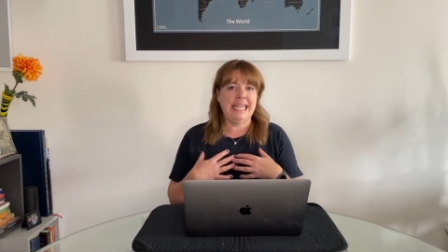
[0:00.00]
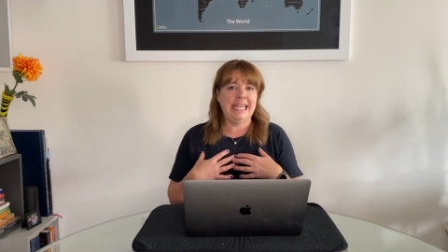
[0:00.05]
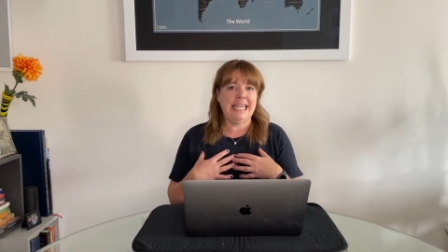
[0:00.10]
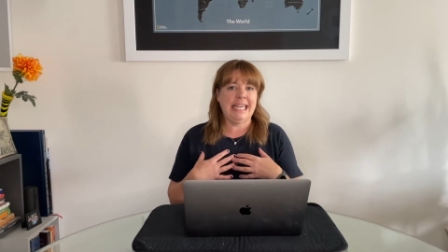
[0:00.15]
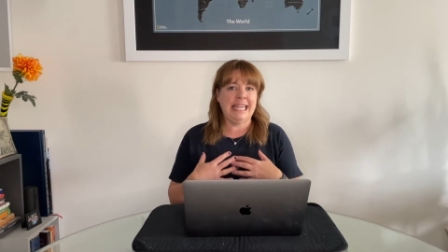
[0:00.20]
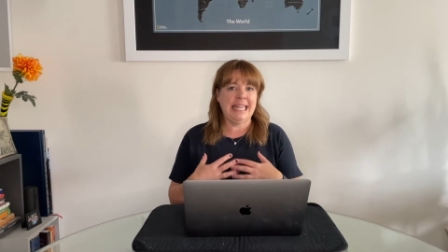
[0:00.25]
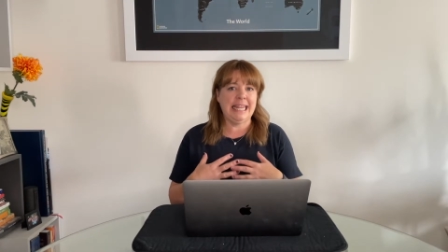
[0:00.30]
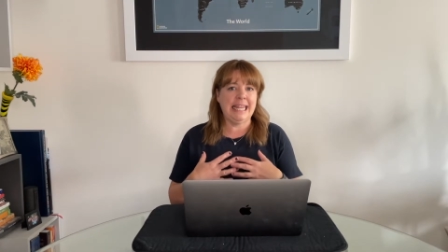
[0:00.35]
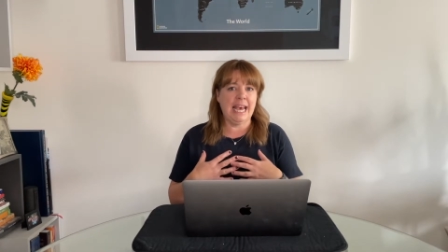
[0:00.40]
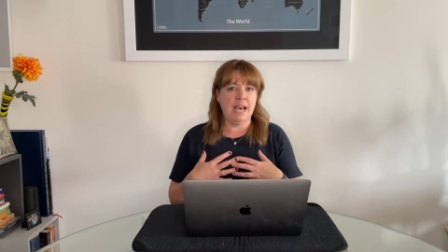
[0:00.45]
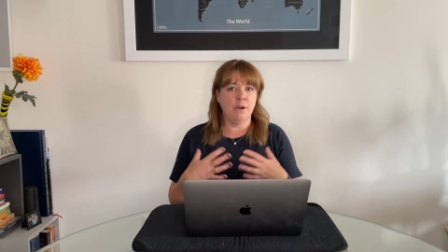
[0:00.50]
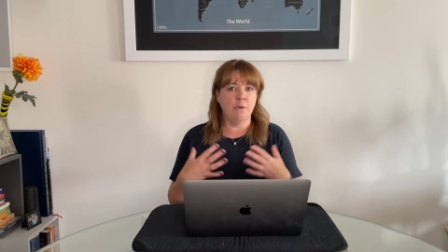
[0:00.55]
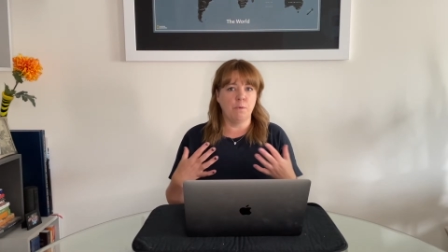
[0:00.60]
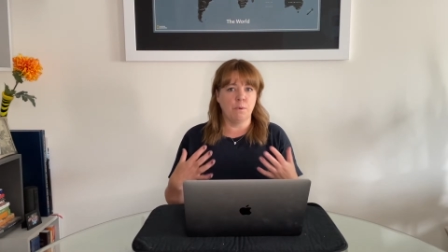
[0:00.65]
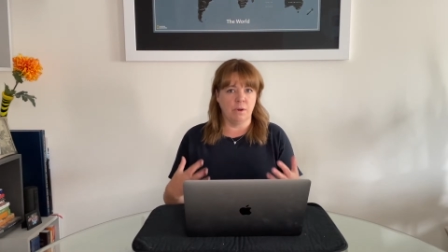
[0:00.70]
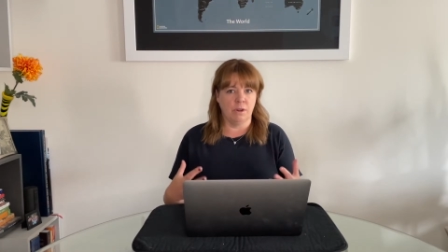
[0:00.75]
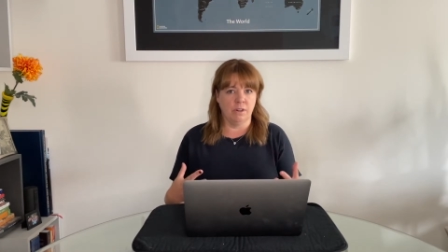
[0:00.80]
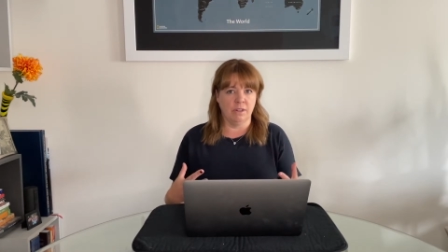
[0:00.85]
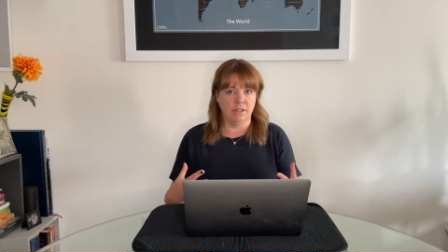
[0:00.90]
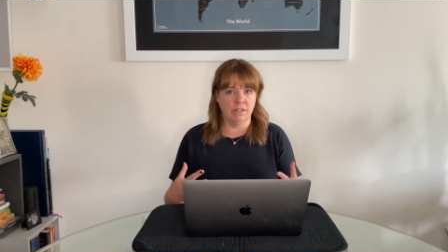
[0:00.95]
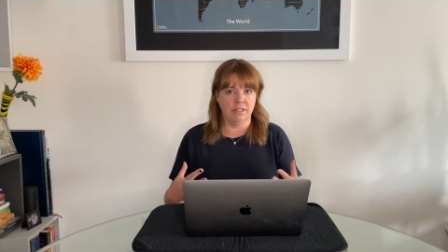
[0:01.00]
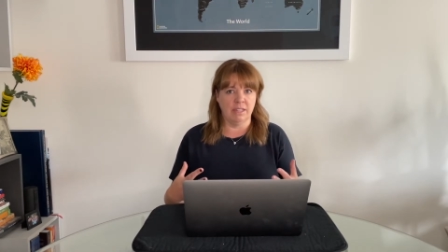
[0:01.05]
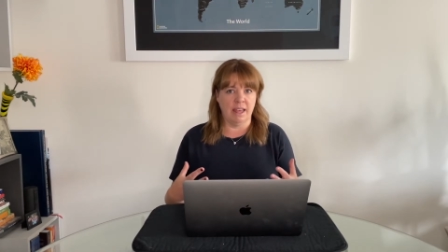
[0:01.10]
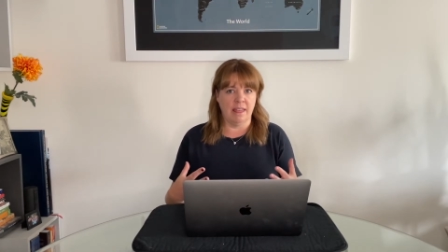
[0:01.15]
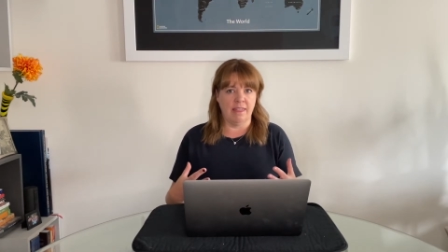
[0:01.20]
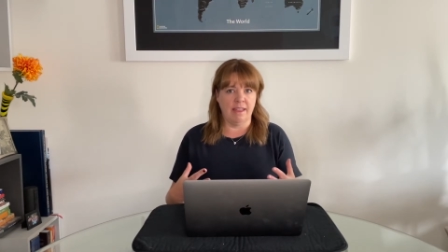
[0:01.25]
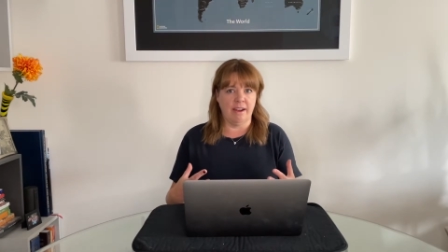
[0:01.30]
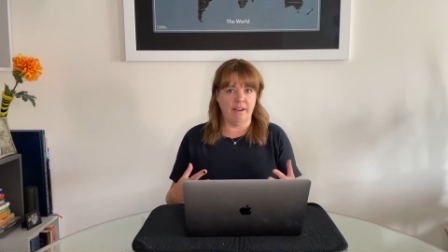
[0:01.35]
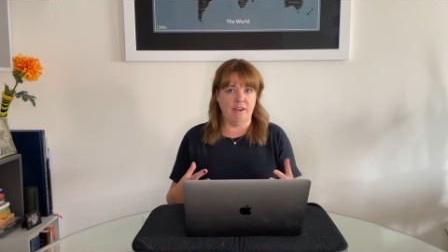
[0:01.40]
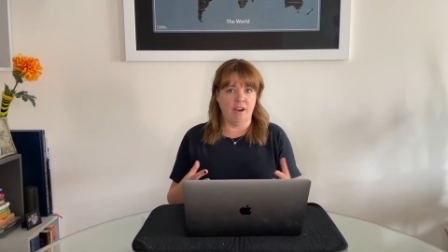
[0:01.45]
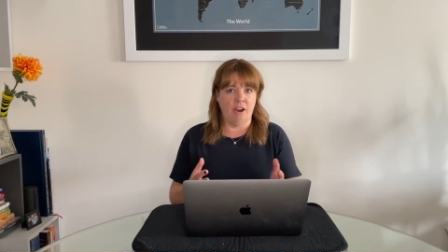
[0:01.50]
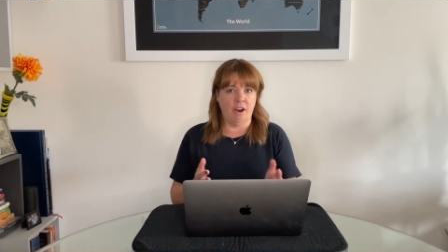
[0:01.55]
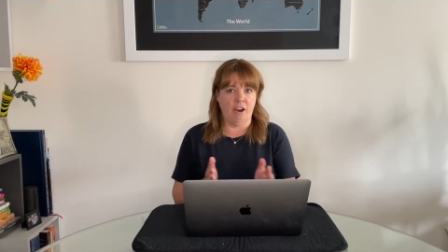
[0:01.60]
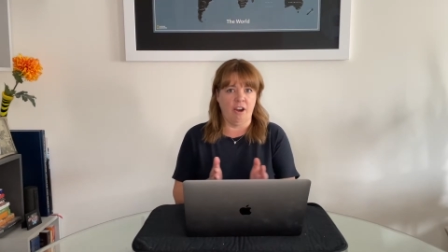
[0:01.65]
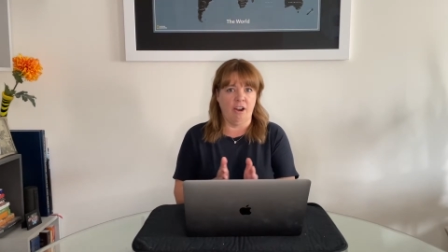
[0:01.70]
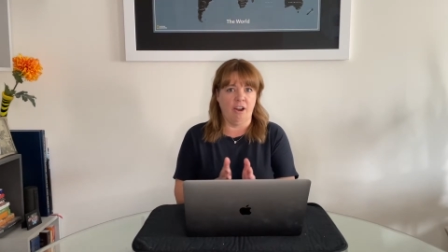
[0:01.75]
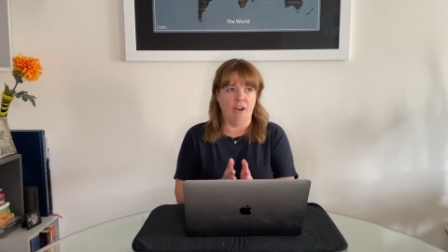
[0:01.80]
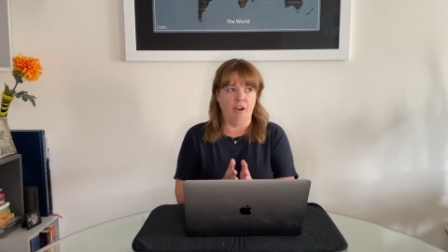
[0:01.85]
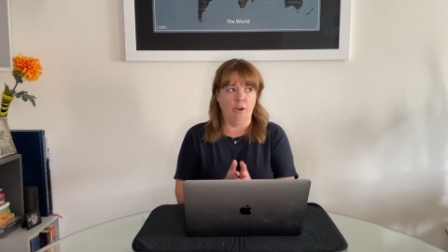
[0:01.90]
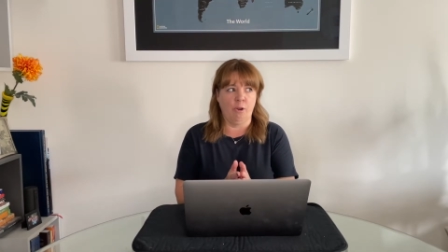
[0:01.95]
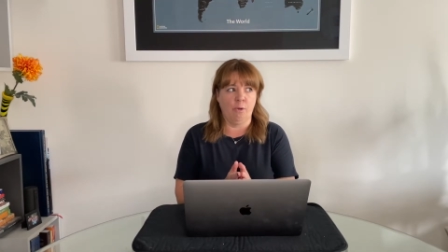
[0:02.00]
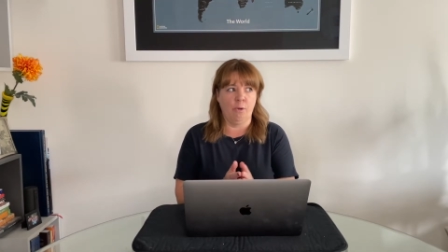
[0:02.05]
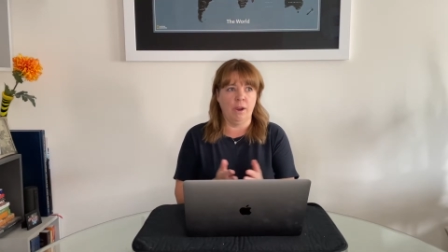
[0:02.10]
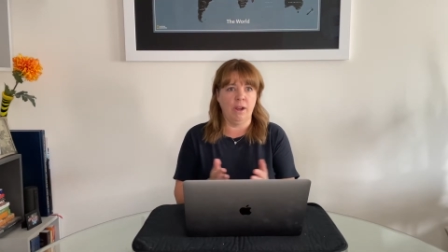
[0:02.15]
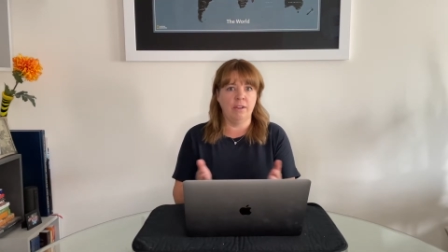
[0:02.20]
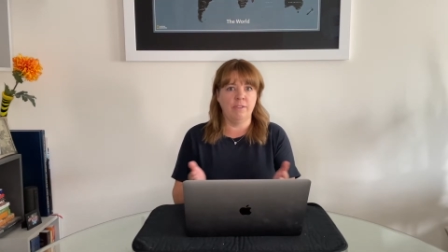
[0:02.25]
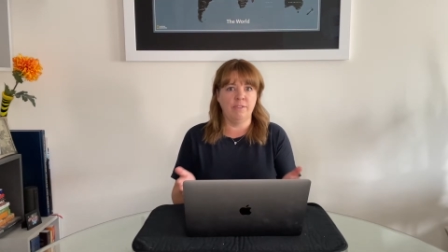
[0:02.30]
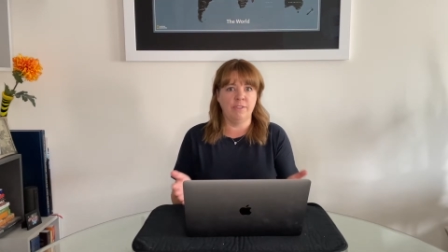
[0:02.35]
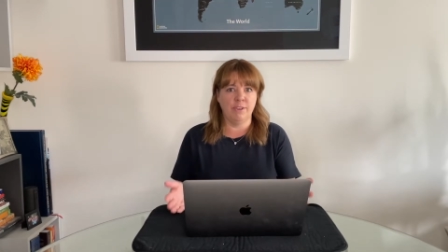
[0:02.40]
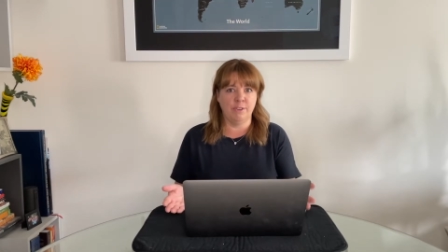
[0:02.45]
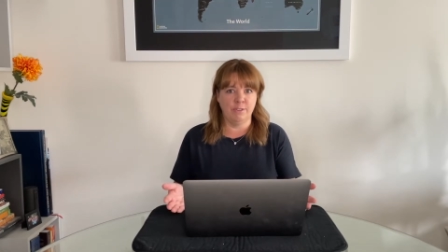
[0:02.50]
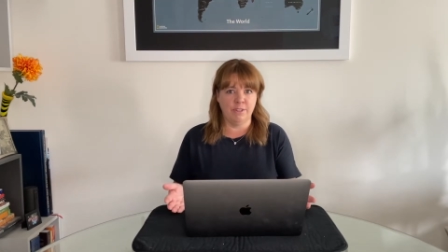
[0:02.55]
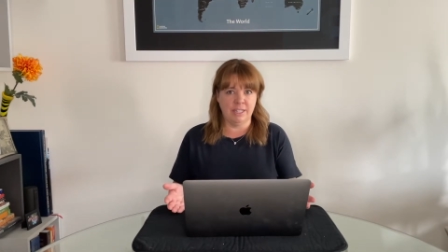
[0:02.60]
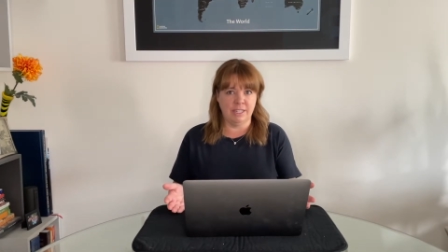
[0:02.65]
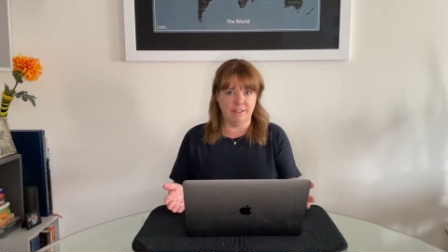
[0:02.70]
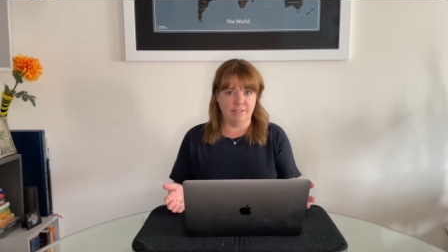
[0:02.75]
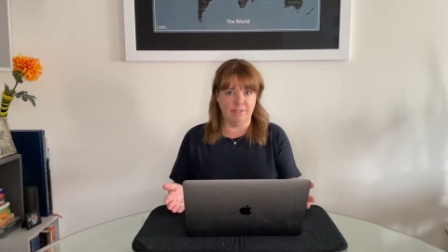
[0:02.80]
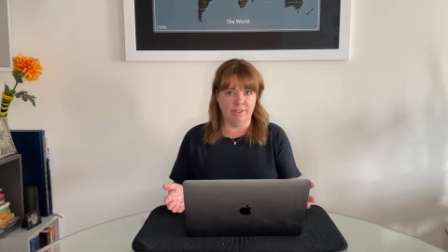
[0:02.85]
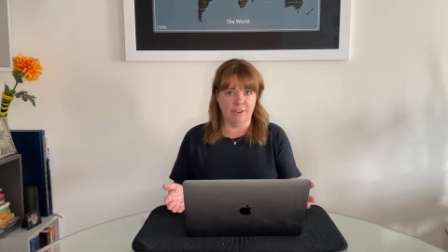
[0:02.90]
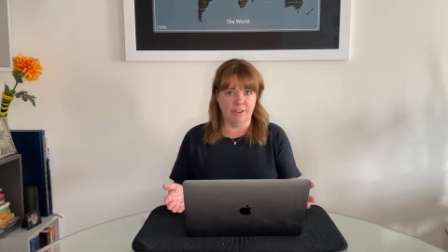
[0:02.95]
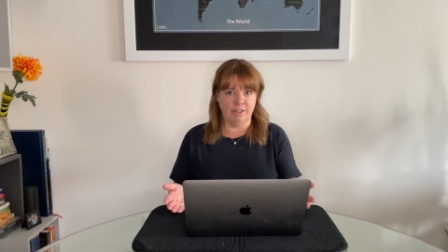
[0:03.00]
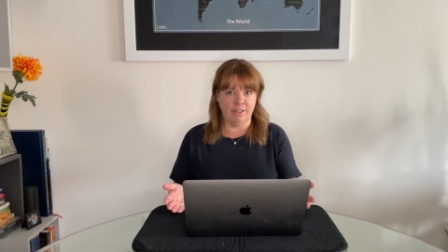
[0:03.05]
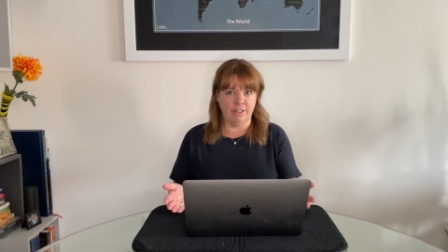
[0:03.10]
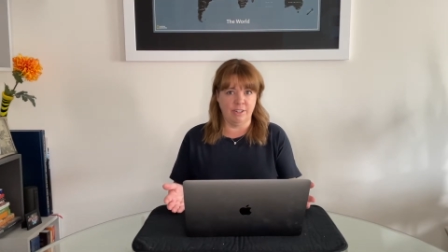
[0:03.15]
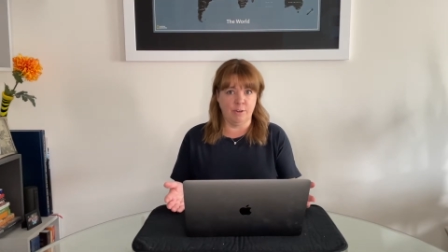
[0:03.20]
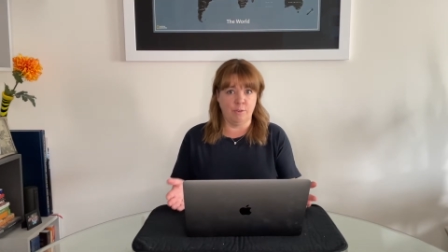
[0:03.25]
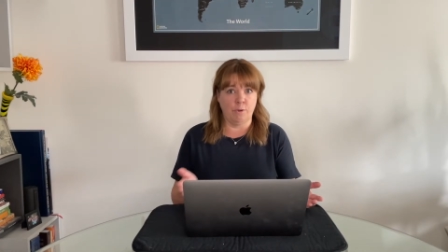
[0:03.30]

In that world, there are quite a few different